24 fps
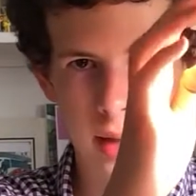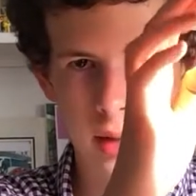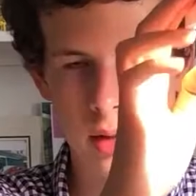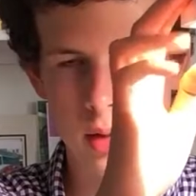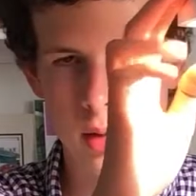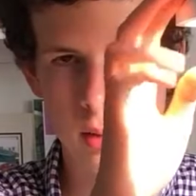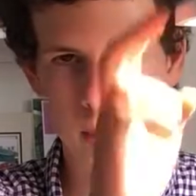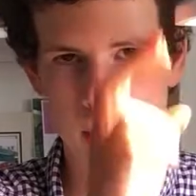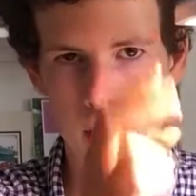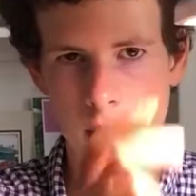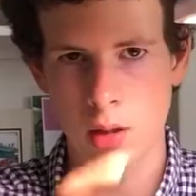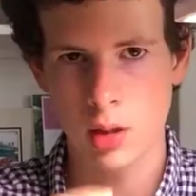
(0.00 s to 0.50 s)
to
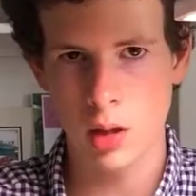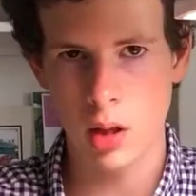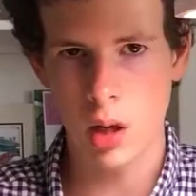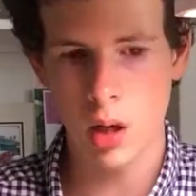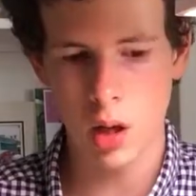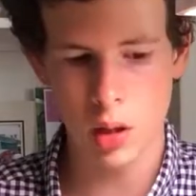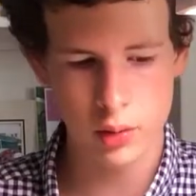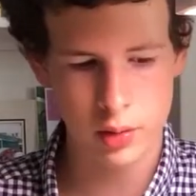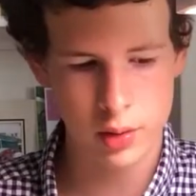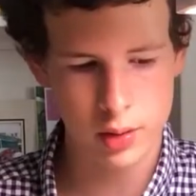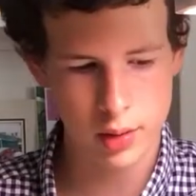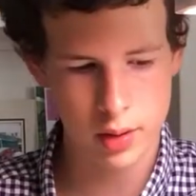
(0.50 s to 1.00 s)
be as
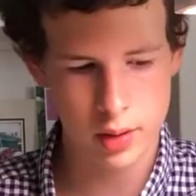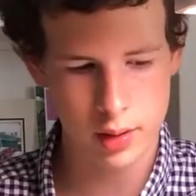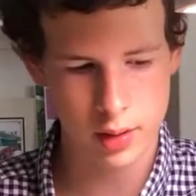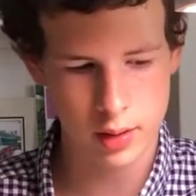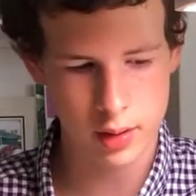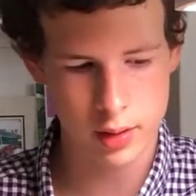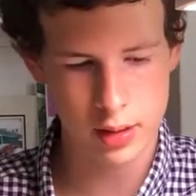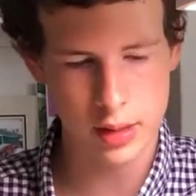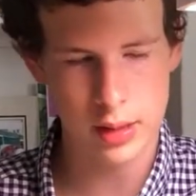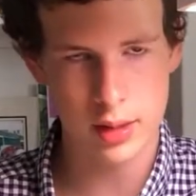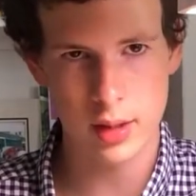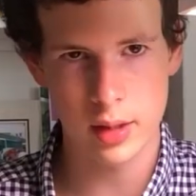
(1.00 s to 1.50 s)
close to the
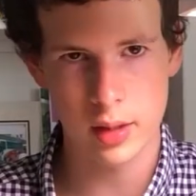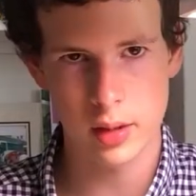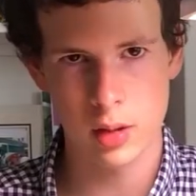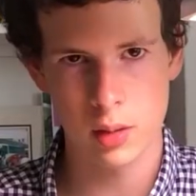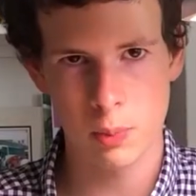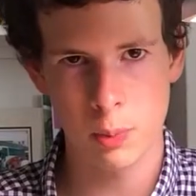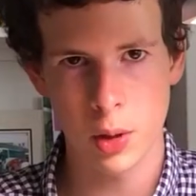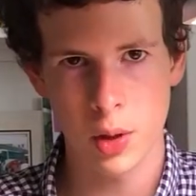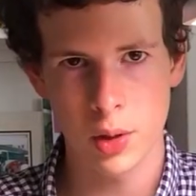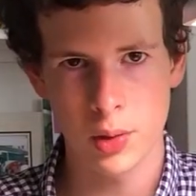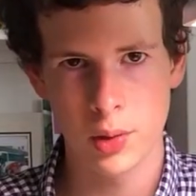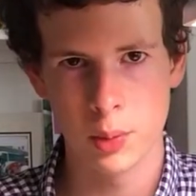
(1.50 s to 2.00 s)
seedlings as
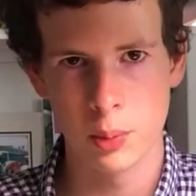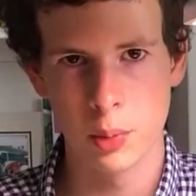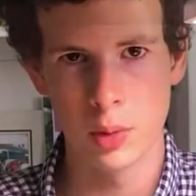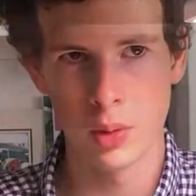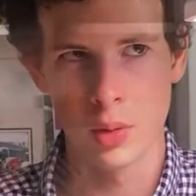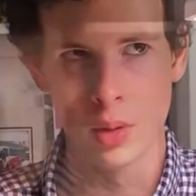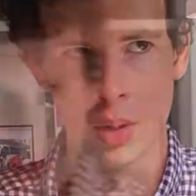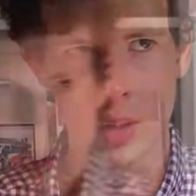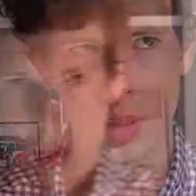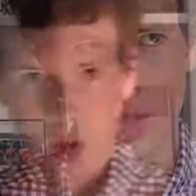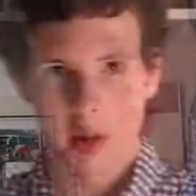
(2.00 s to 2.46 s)
possible.